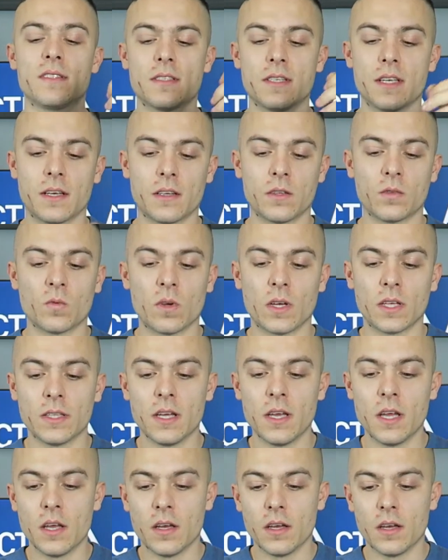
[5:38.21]
second one
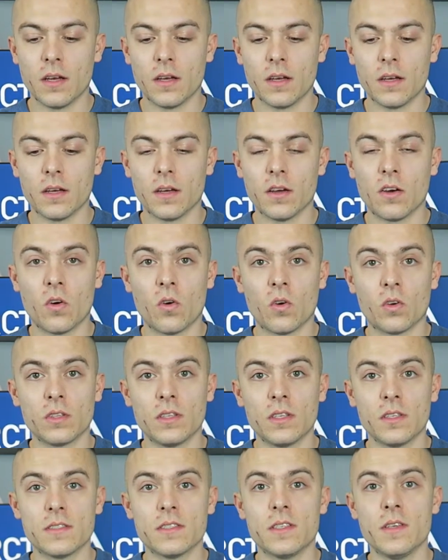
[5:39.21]
on
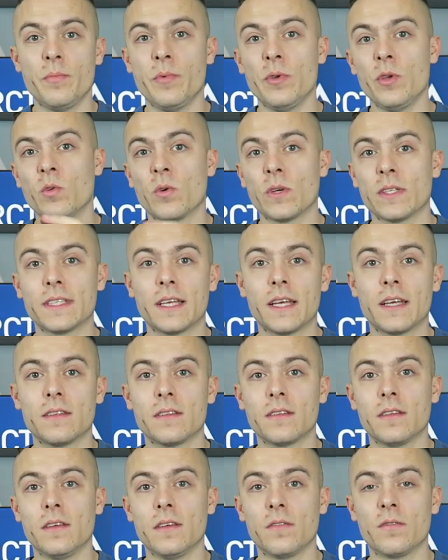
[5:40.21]
the CPU, and
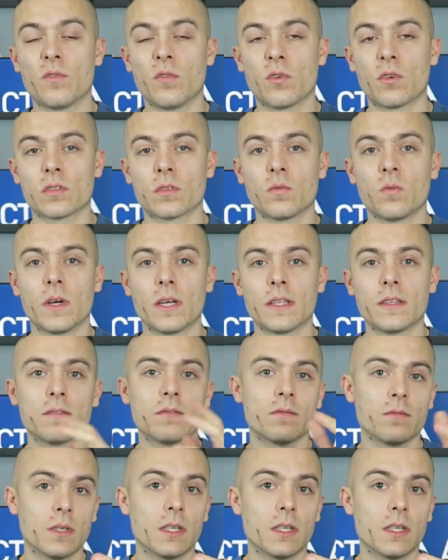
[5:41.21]
then the fourth one,